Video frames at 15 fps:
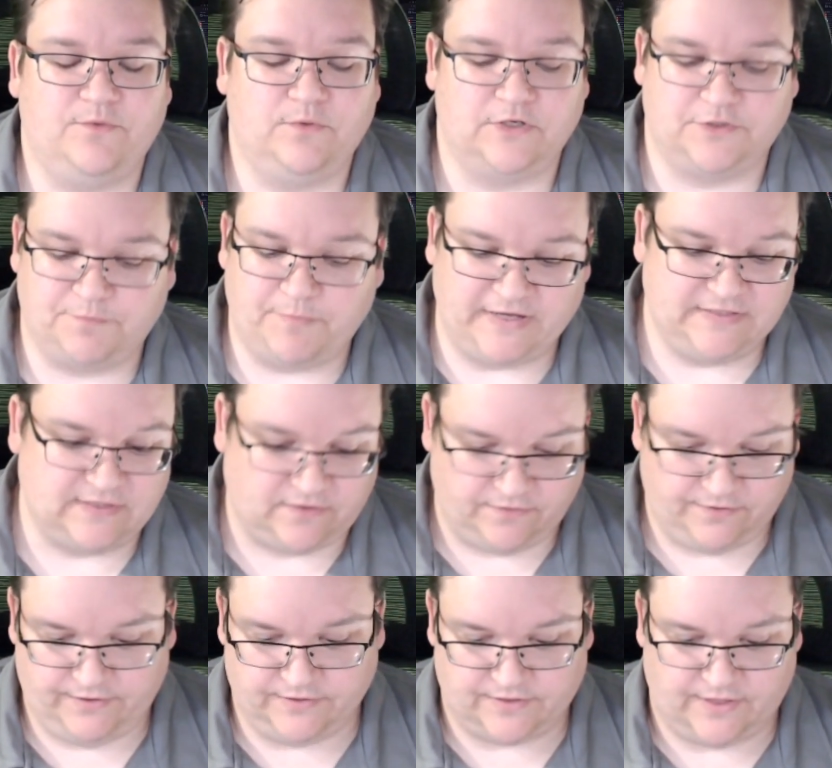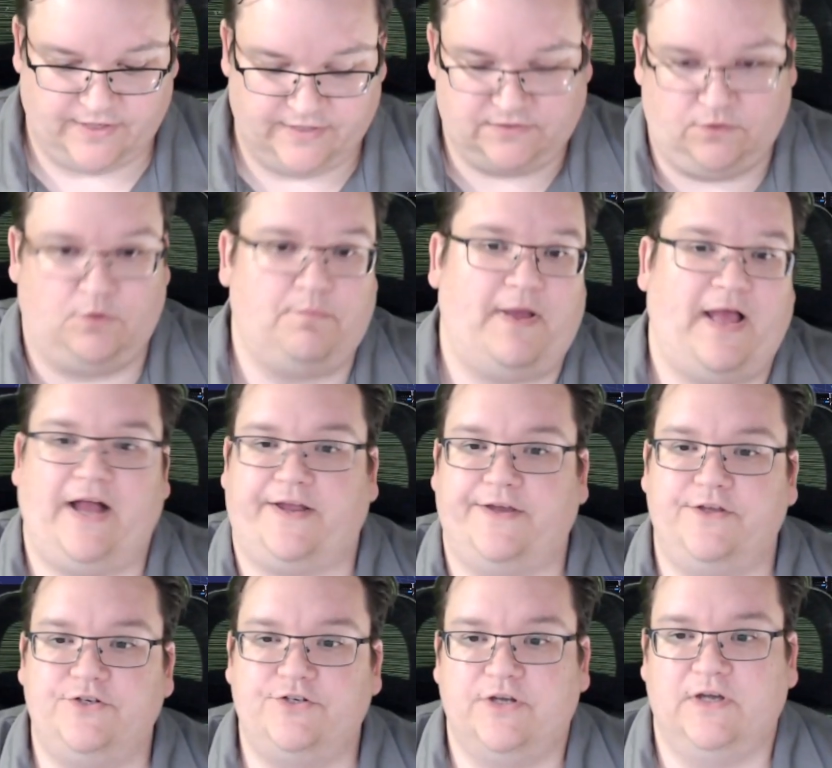which basically is a nice little
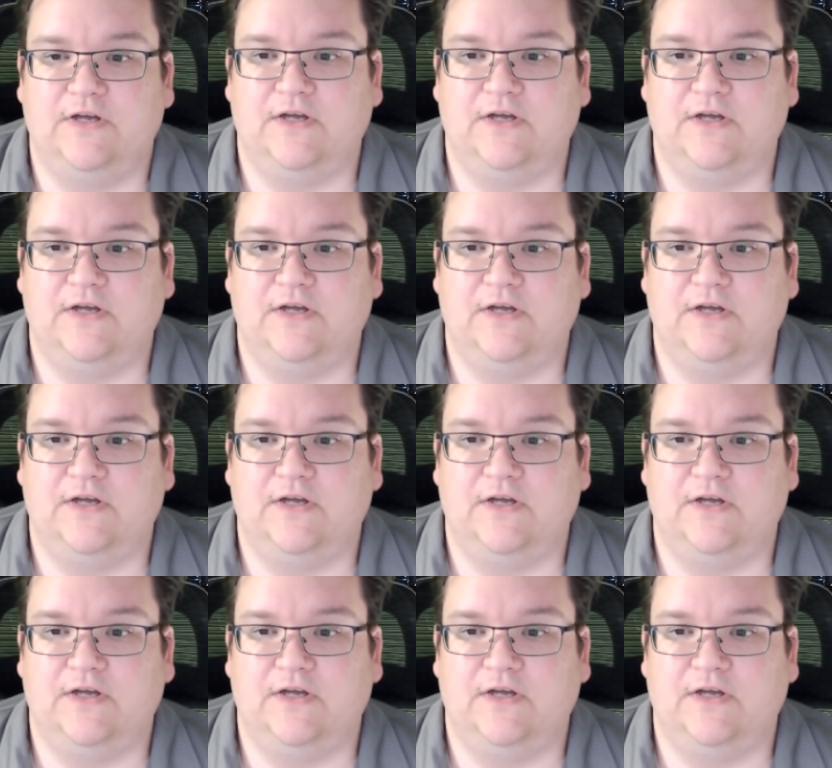package